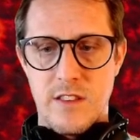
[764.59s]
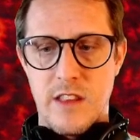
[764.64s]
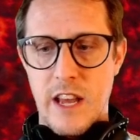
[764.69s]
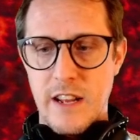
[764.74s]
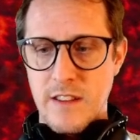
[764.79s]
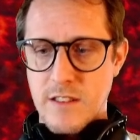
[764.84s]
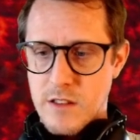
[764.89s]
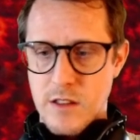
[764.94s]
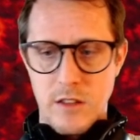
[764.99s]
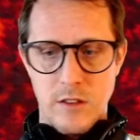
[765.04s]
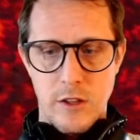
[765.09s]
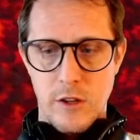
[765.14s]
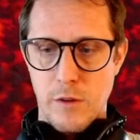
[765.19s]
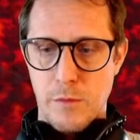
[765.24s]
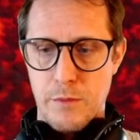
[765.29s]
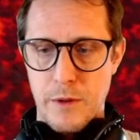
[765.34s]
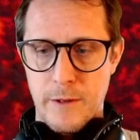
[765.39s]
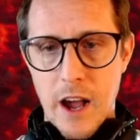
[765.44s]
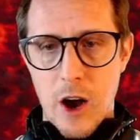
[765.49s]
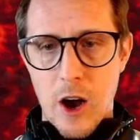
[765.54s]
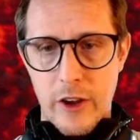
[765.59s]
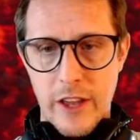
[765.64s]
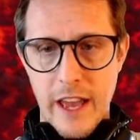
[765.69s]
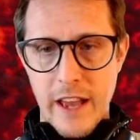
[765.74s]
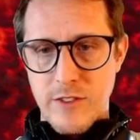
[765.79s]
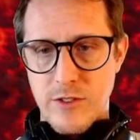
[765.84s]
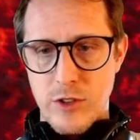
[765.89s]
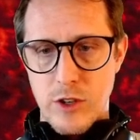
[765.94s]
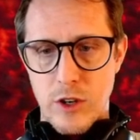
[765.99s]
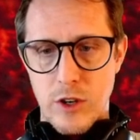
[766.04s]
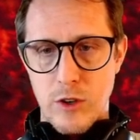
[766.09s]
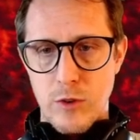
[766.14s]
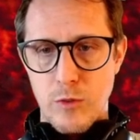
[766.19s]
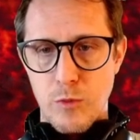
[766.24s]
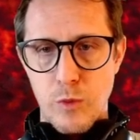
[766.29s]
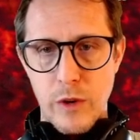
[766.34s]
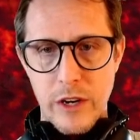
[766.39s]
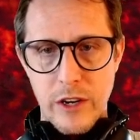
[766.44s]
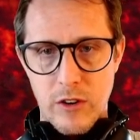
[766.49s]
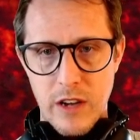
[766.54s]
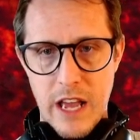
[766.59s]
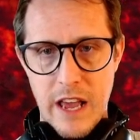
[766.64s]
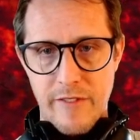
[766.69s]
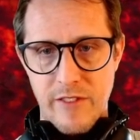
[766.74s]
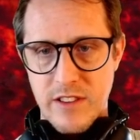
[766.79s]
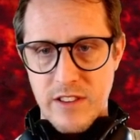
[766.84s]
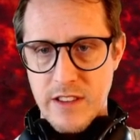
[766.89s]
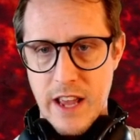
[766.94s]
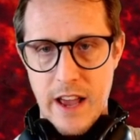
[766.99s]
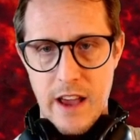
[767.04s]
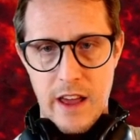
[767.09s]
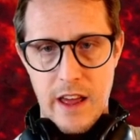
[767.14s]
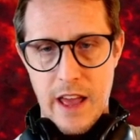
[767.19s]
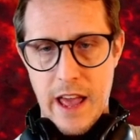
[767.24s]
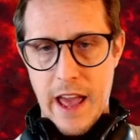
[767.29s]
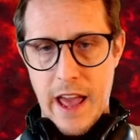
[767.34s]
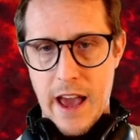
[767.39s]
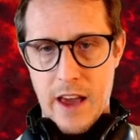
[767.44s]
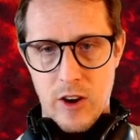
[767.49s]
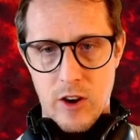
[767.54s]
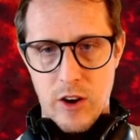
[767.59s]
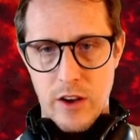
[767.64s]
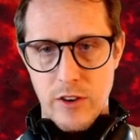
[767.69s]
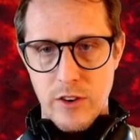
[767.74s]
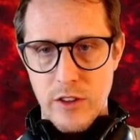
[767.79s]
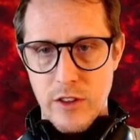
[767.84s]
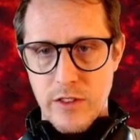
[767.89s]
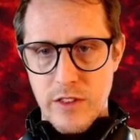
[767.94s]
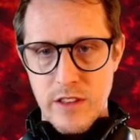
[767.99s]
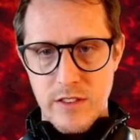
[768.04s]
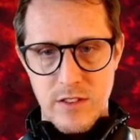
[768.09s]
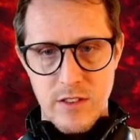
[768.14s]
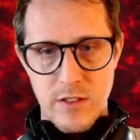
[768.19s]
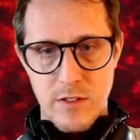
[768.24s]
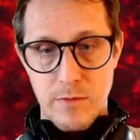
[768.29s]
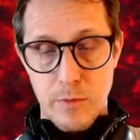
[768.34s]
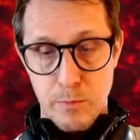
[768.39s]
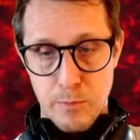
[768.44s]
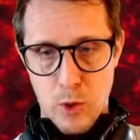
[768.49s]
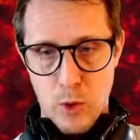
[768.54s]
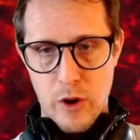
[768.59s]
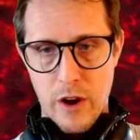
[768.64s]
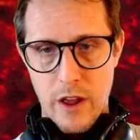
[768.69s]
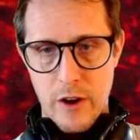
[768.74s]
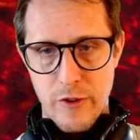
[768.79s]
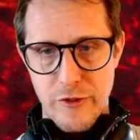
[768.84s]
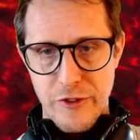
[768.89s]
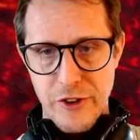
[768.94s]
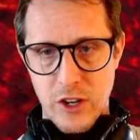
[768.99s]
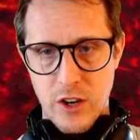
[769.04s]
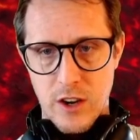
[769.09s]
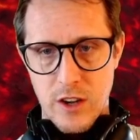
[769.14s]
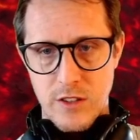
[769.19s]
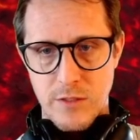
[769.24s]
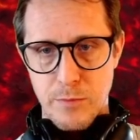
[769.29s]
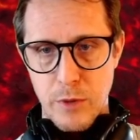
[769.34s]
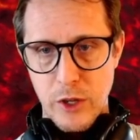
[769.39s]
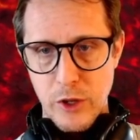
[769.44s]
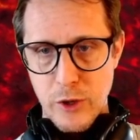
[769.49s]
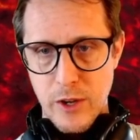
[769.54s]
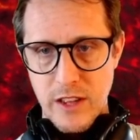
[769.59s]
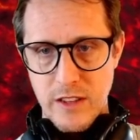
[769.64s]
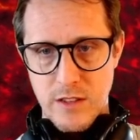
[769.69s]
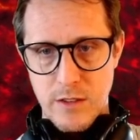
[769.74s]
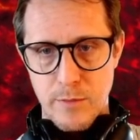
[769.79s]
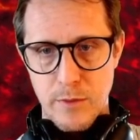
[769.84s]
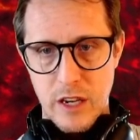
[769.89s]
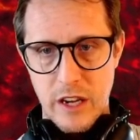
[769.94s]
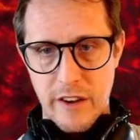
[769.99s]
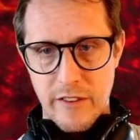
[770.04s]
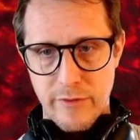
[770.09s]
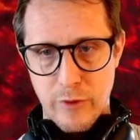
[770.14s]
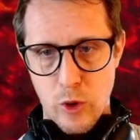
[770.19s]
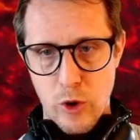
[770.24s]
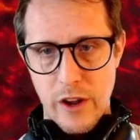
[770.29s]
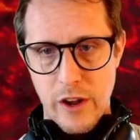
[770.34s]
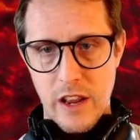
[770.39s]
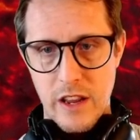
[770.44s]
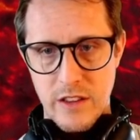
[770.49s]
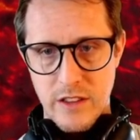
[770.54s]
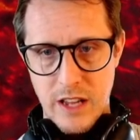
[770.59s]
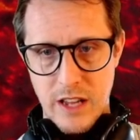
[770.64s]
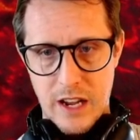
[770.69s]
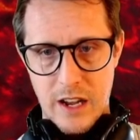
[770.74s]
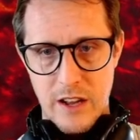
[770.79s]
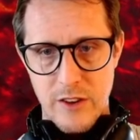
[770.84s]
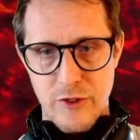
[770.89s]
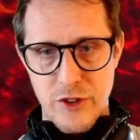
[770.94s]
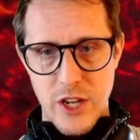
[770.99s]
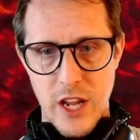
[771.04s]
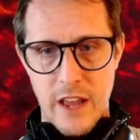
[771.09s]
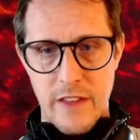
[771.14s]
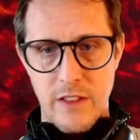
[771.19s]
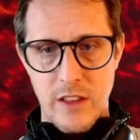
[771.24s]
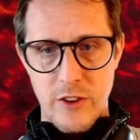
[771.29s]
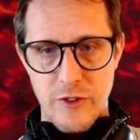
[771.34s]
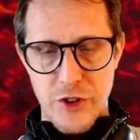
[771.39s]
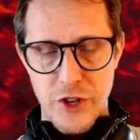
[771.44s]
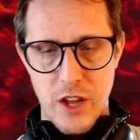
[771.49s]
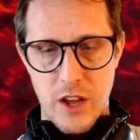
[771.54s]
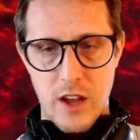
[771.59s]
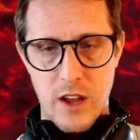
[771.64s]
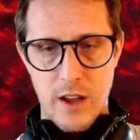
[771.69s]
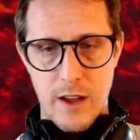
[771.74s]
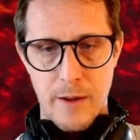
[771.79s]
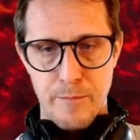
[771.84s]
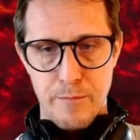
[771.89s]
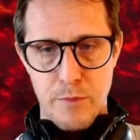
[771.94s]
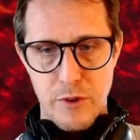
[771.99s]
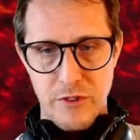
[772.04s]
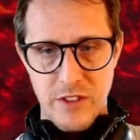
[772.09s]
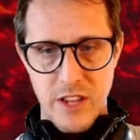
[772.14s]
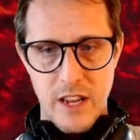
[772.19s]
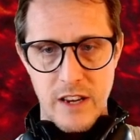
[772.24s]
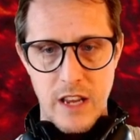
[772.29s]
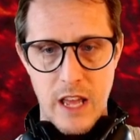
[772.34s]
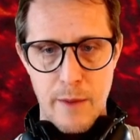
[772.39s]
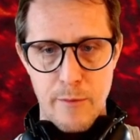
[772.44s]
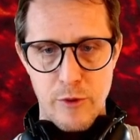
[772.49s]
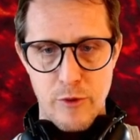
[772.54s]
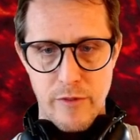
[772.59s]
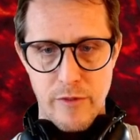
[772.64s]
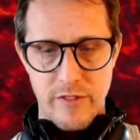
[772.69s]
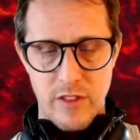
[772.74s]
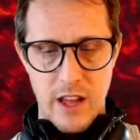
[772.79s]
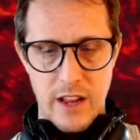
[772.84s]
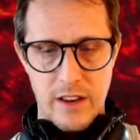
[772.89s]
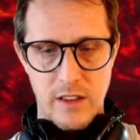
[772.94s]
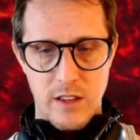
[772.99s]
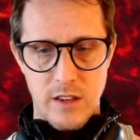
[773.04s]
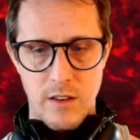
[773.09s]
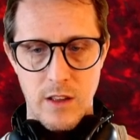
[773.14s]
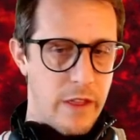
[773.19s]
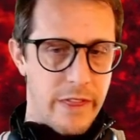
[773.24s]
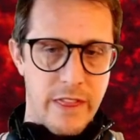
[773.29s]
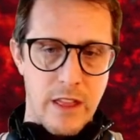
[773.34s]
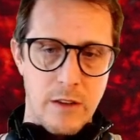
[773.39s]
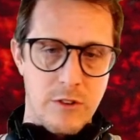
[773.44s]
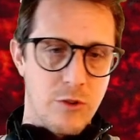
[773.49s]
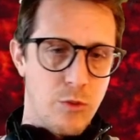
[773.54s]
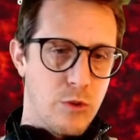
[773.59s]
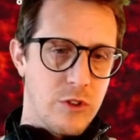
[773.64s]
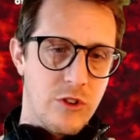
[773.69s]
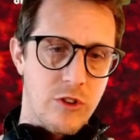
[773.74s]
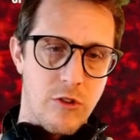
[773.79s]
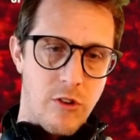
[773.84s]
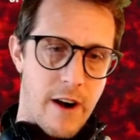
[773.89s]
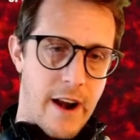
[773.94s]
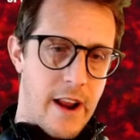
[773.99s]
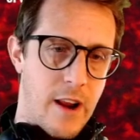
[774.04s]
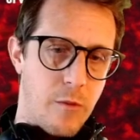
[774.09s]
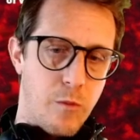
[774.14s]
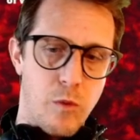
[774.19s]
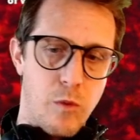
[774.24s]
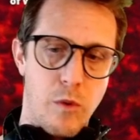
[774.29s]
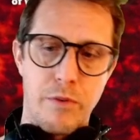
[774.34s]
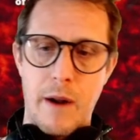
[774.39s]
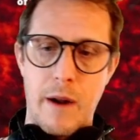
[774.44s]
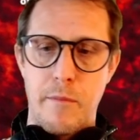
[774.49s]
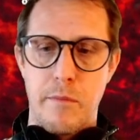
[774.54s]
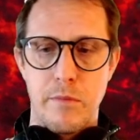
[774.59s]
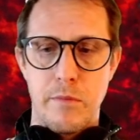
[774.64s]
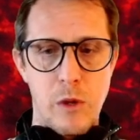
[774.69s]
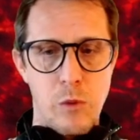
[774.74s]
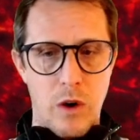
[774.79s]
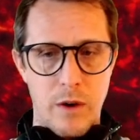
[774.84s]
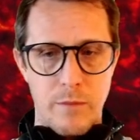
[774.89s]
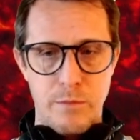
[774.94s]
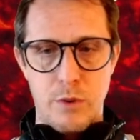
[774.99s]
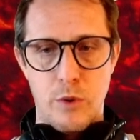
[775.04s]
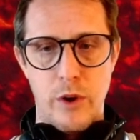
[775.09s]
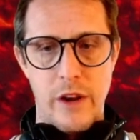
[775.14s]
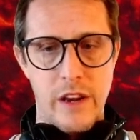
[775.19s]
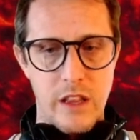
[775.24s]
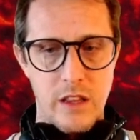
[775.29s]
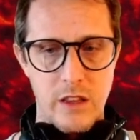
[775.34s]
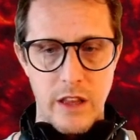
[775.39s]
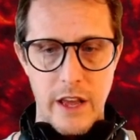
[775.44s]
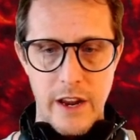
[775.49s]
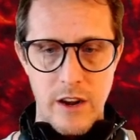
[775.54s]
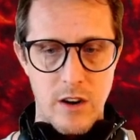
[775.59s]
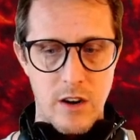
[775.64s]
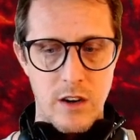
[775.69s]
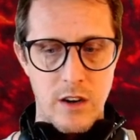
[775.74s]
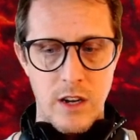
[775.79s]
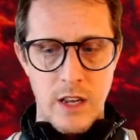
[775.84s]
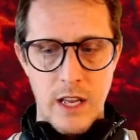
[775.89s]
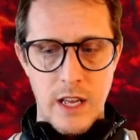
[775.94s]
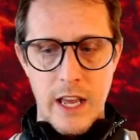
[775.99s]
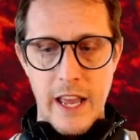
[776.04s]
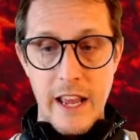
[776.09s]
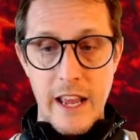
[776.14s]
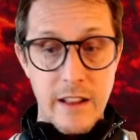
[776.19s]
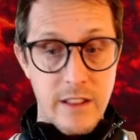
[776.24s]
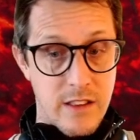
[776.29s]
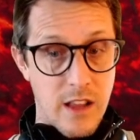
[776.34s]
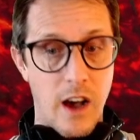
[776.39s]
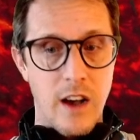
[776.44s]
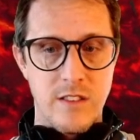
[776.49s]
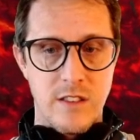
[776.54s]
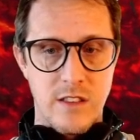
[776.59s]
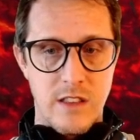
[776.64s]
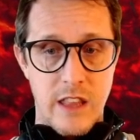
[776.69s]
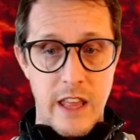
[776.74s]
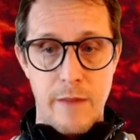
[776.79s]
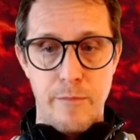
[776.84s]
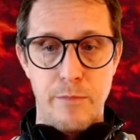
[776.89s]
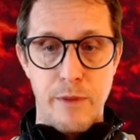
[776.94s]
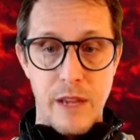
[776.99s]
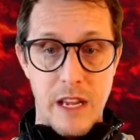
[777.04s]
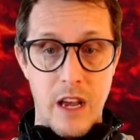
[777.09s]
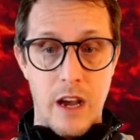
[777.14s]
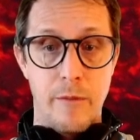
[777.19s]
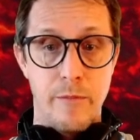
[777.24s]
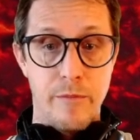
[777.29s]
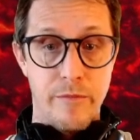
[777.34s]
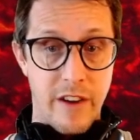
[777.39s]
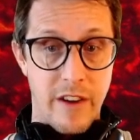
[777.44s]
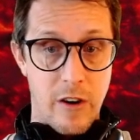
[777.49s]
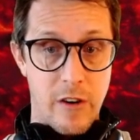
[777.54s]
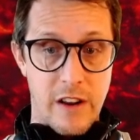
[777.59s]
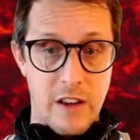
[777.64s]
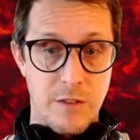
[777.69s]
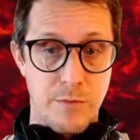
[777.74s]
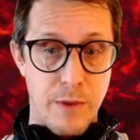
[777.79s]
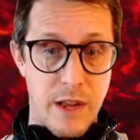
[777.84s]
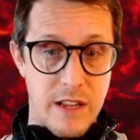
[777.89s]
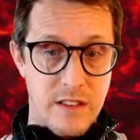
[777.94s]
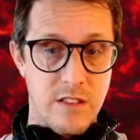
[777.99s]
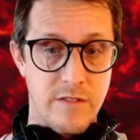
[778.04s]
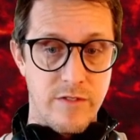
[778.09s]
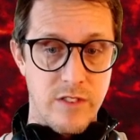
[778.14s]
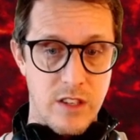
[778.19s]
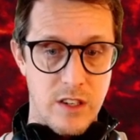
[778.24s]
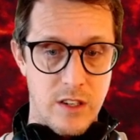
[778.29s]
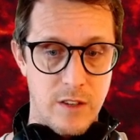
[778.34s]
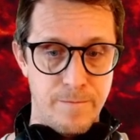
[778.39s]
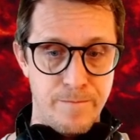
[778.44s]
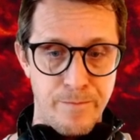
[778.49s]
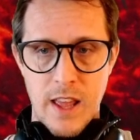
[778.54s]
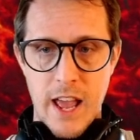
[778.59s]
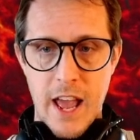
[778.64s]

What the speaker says: That's the loop. Okay, so we don't have its add-on. This is more energy cost, but you get some avoid and dodge, and then percent damage reflected. This one's great. We'll probably 1 point it later. It does then become very expensive though.